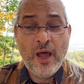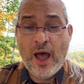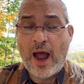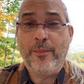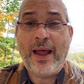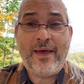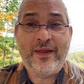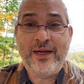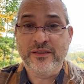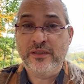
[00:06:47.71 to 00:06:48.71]
Our
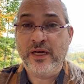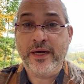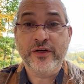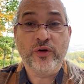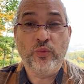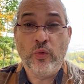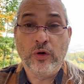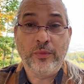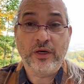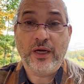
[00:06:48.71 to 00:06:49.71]
palette has changed to
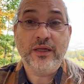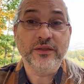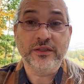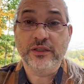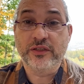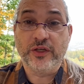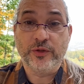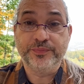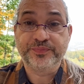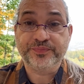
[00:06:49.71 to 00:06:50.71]
warmer colors,
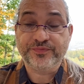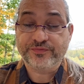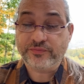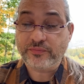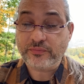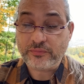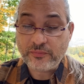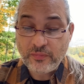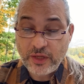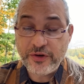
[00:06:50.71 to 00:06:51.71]
so
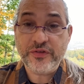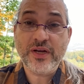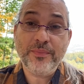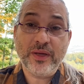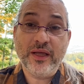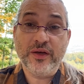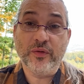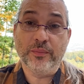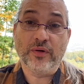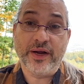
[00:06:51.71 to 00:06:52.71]
you're stepping
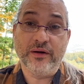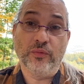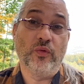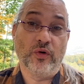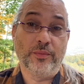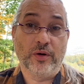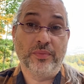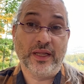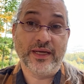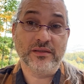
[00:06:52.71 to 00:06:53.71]
into a brighter, warmer
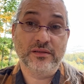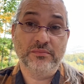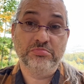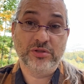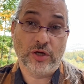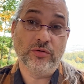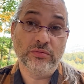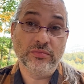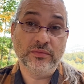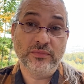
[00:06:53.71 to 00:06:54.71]
place.
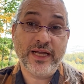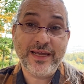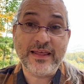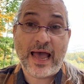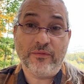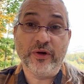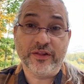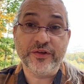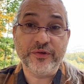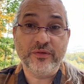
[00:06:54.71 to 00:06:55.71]
So take that
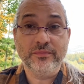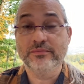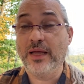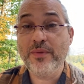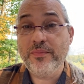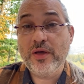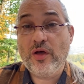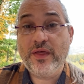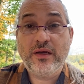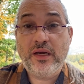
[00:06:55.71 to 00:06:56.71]
with you. That might be
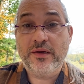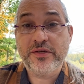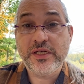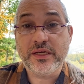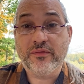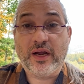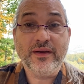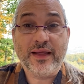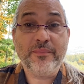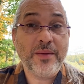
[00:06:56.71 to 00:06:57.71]
all they need to see,
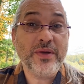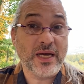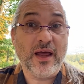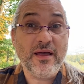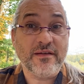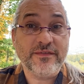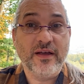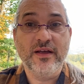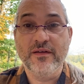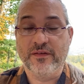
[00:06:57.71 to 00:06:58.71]
right? That might be enough
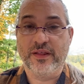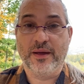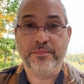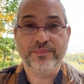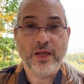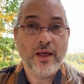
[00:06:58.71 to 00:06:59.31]
for them.